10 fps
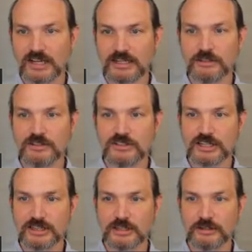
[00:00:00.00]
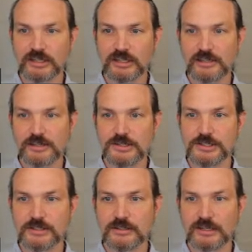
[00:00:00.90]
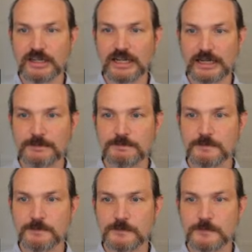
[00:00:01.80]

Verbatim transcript: and it looks like there is um